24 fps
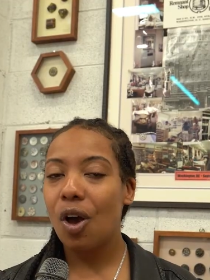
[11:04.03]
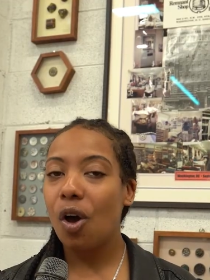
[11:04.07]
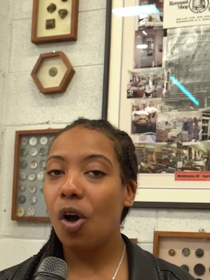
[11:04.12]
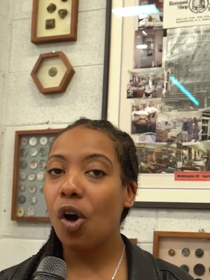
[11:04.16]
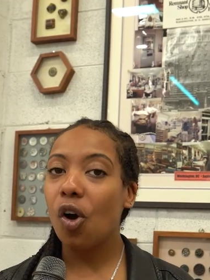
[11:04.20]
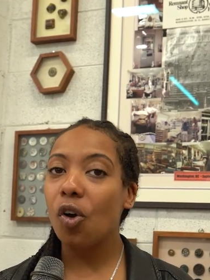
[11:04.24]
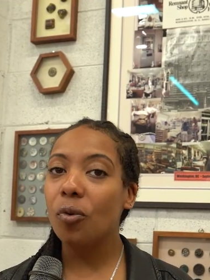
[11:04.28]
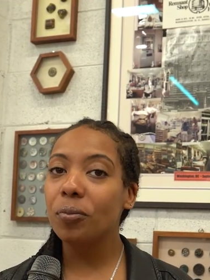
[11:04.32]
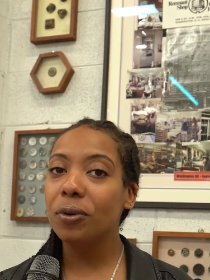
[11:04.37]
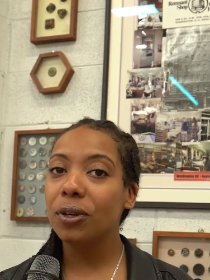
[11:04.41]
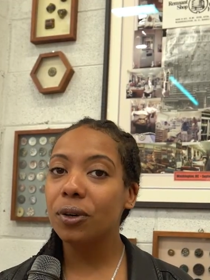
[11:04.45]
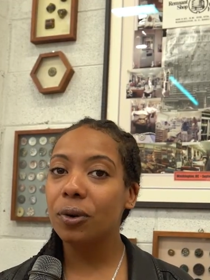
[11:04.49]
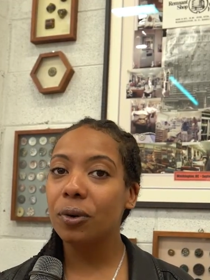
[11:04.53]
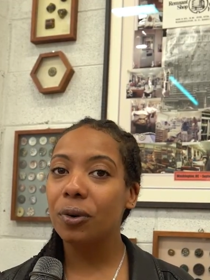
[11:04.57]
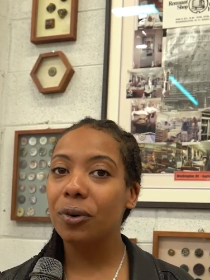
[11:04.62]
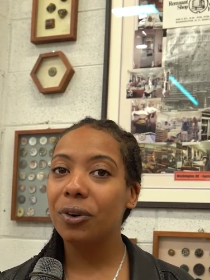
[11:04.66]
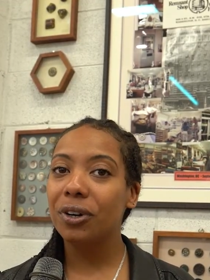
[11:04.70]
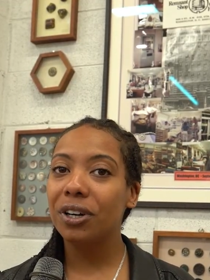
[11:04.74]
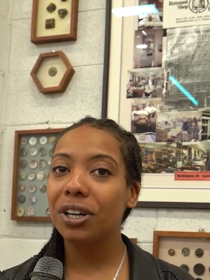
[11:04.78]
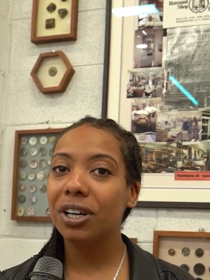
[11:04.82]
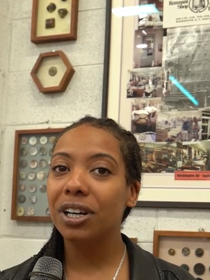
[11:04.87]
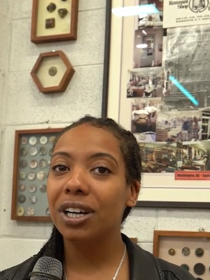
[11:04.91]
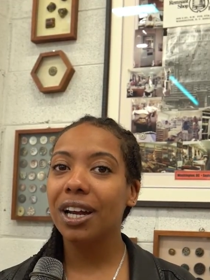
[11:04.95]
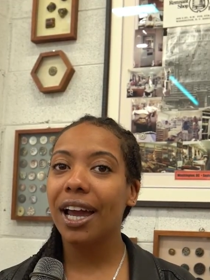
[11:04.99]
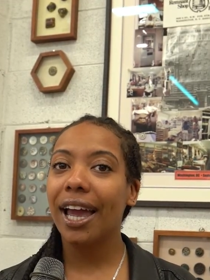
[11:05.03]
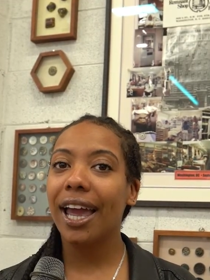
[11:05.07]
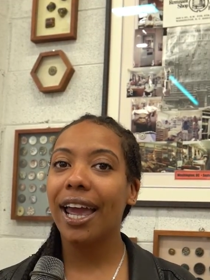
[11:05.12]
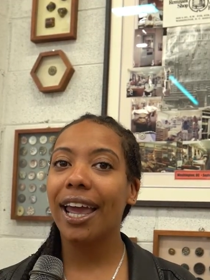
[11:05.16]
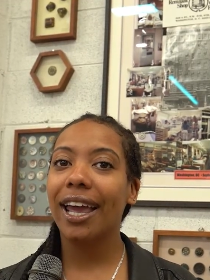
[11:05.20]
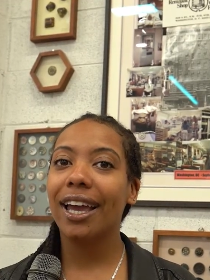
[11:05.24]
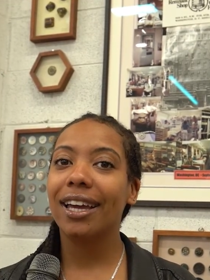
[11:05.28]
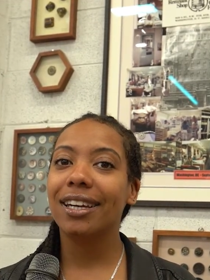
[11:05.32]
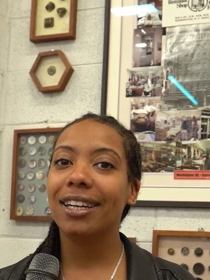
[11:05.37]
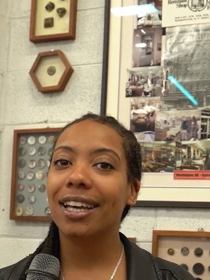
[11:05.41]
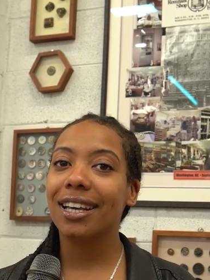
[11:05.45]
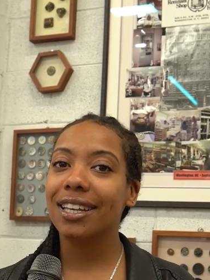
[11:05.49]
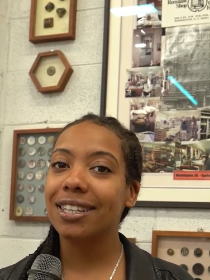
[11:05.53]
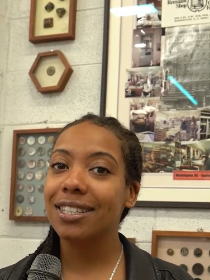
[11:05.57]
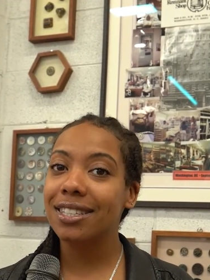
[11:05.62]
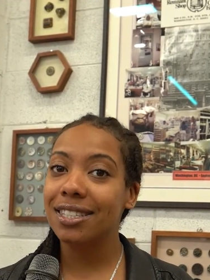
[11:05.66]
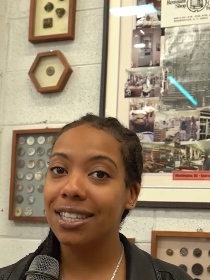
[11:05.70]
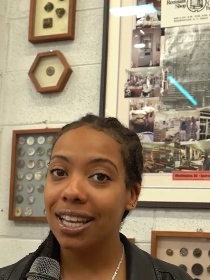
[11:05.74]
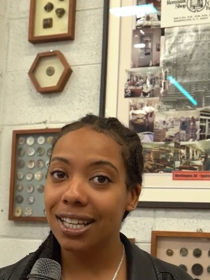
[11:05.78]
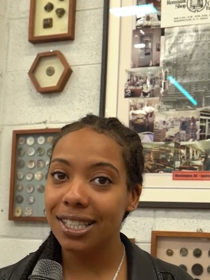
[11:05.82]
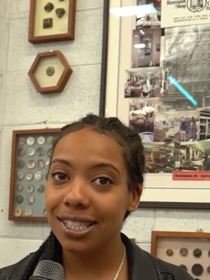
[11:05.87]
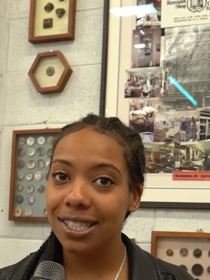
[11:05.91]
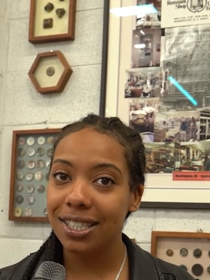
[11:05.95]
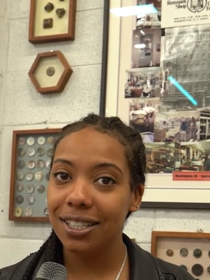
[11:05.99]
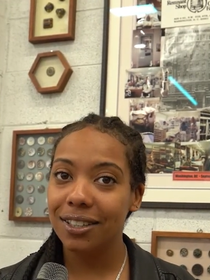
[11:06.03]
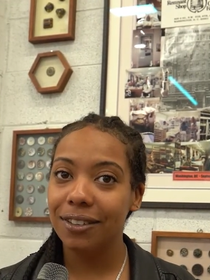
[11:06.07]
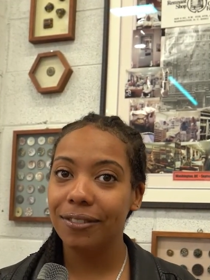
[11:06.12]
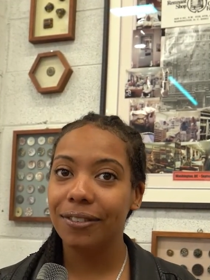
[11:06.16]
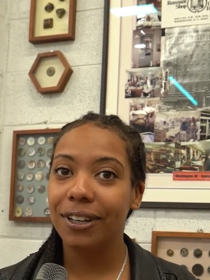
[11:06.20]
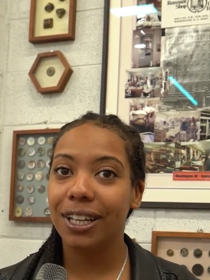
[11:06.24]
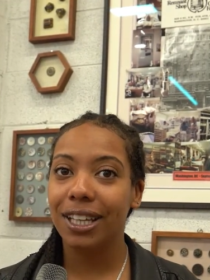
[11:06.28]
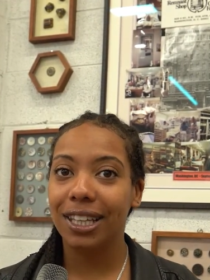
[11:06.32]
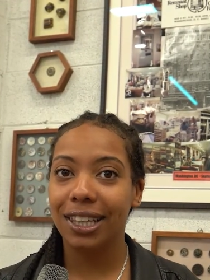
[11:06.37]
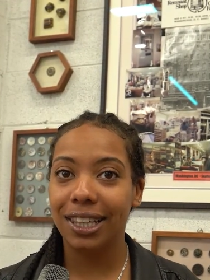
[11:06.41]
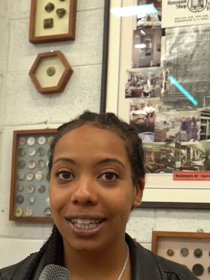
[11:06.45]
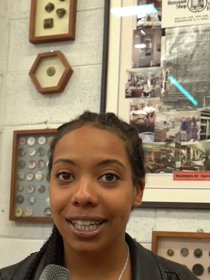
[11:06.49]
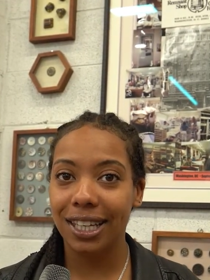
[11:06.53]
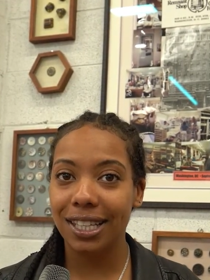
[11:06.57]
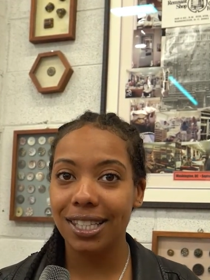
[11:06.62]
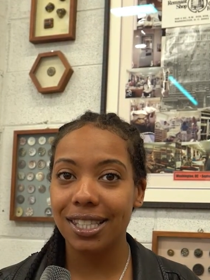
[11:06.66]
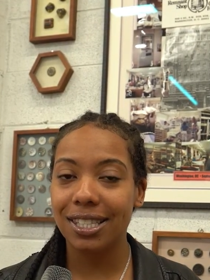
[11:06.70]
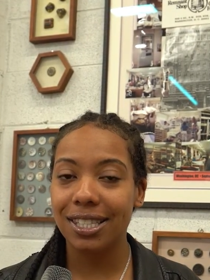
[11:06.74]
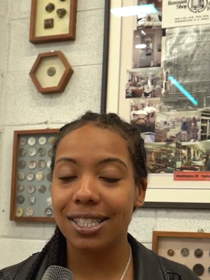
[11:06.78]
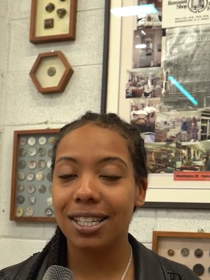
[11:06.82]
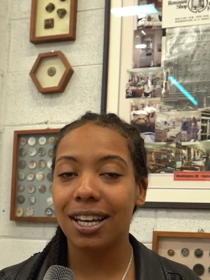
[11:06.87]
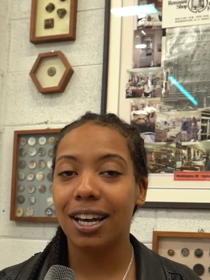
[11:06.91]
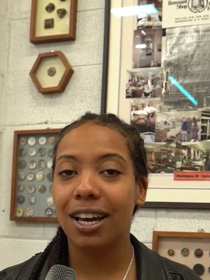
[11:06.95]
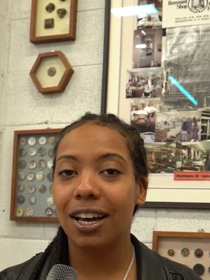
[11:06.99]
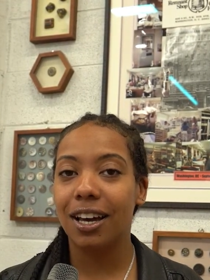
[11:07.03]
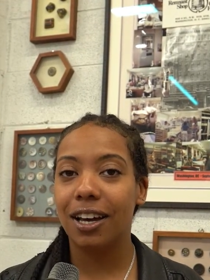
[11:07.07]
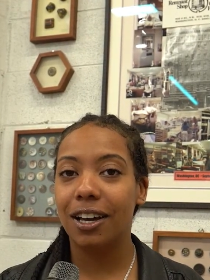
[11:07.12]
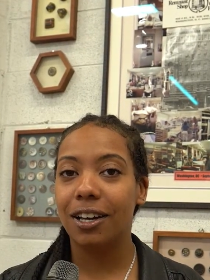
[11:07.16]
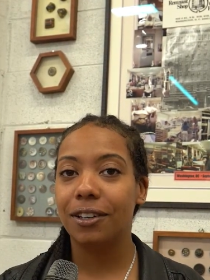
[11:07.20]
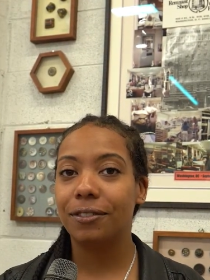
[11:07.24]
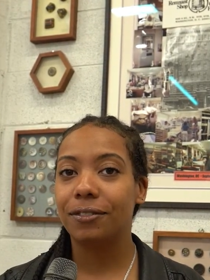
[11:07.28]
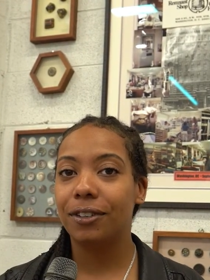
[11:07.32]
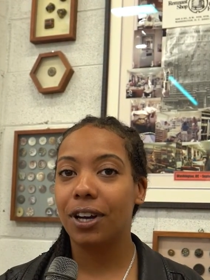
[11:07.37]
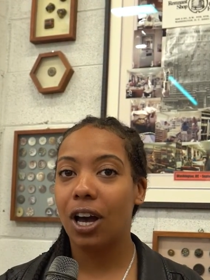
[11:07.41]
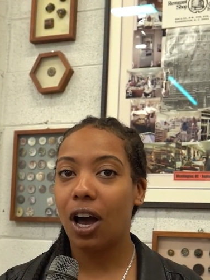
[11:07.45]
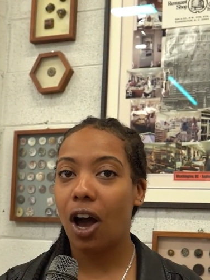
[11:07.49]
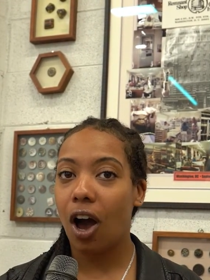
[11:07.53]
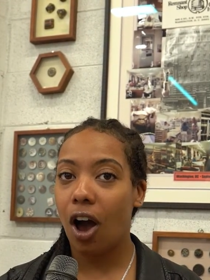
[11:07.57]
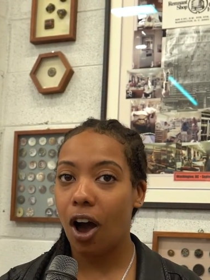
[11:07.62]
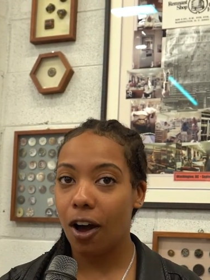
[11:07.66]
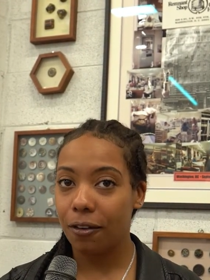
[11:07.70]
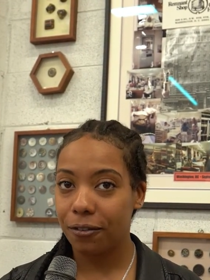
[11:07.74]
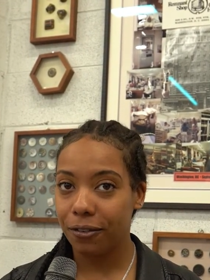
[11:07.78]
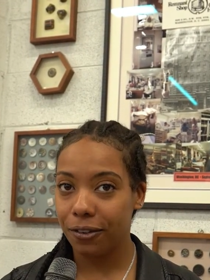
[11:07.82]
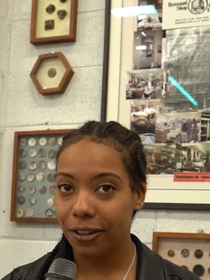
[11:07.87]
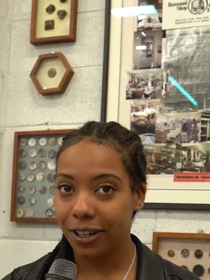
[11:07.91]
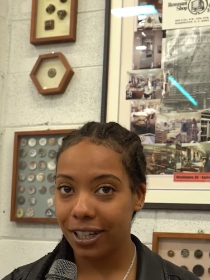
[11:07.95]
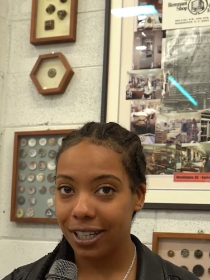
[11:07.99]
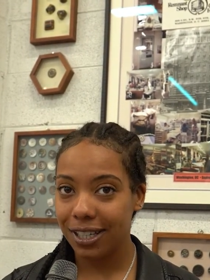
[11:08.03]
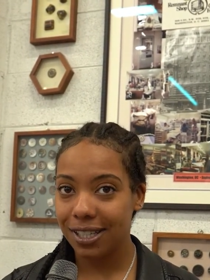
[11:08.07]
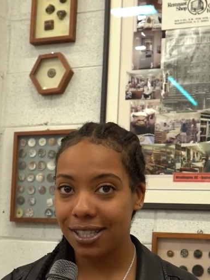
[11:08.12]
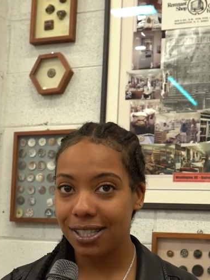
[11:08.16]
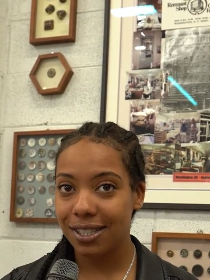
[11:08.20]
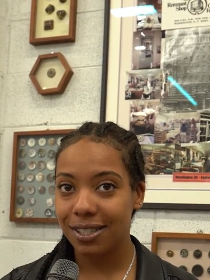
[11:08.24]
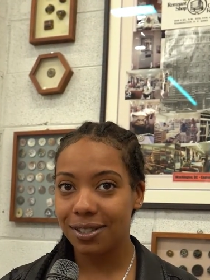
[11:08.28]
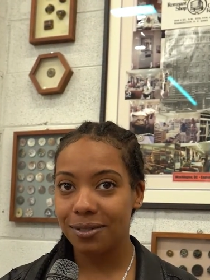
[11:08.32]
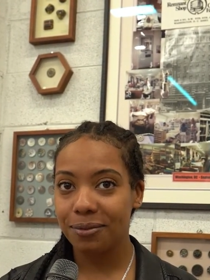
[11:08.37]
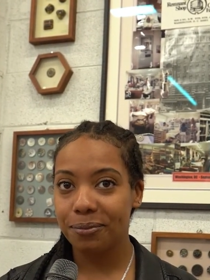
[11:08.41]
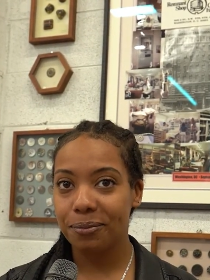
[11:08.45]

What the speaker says: home decor, and extensive list of offerings.